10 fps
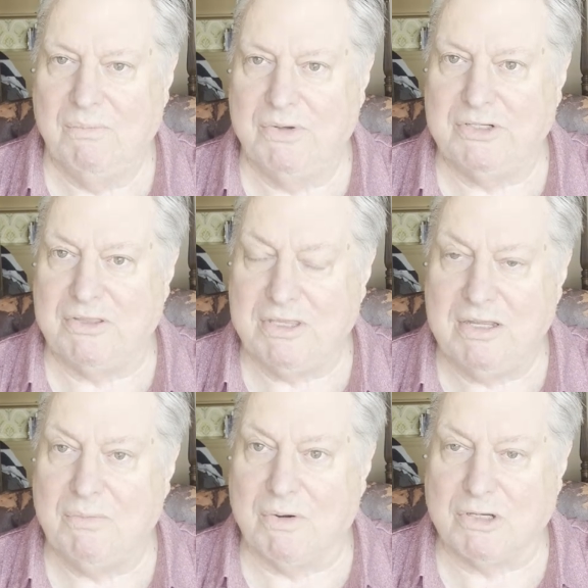which I
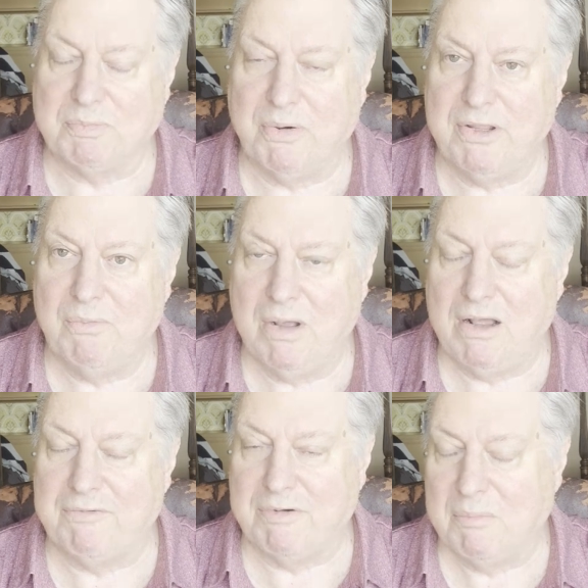think works pretty
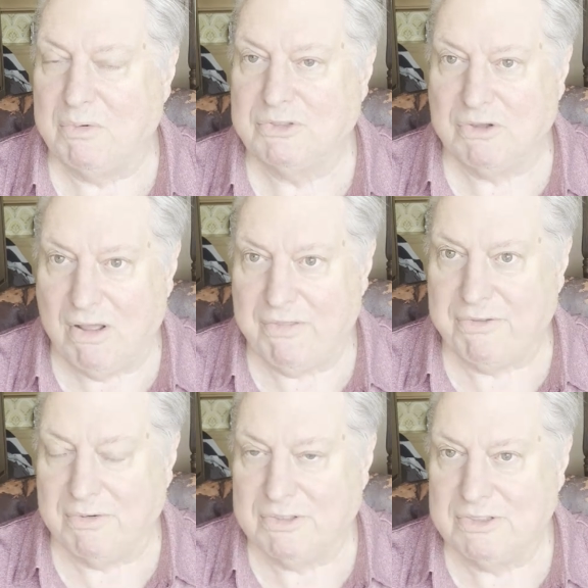well for most
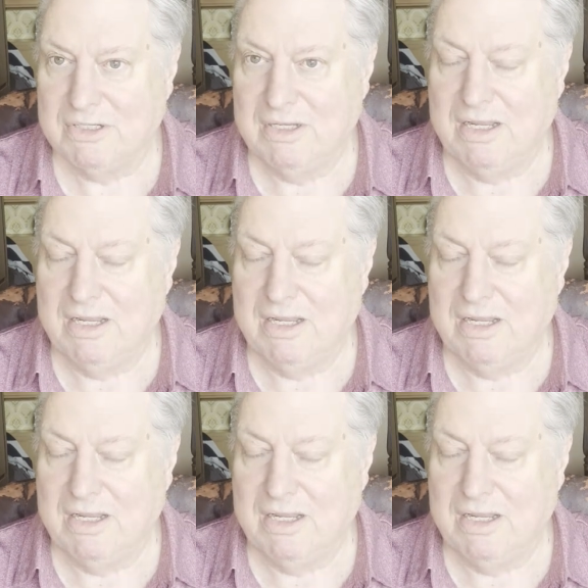authors.